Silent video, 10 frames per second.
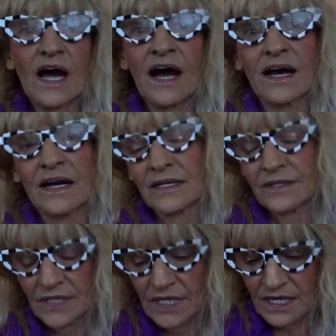I
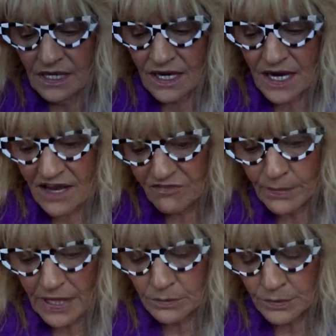have
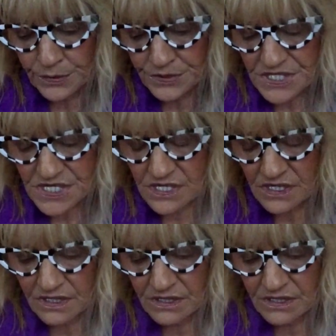my roots